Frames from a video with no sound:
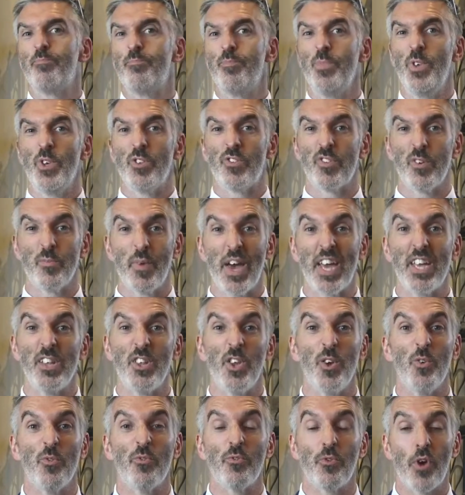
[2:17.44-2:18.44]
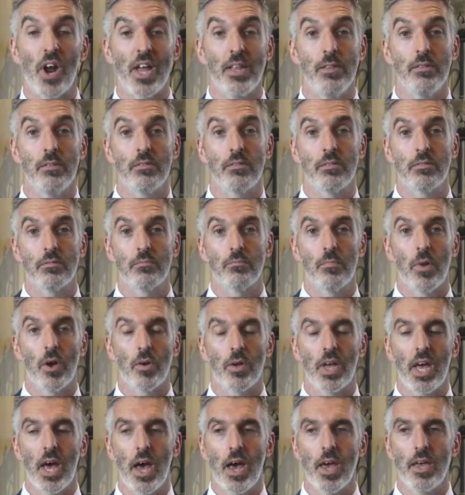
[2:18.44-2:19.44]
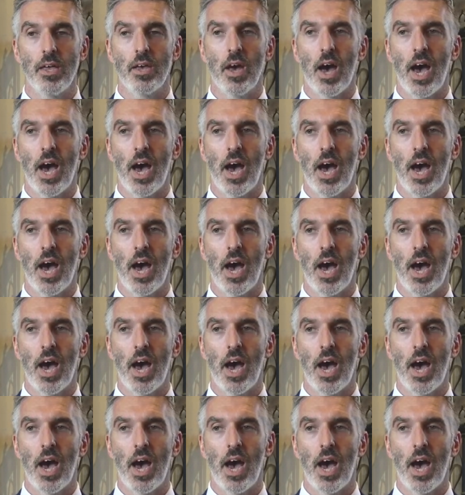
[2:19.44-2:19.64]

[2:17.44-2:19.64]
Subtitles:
you to make new friends, okay?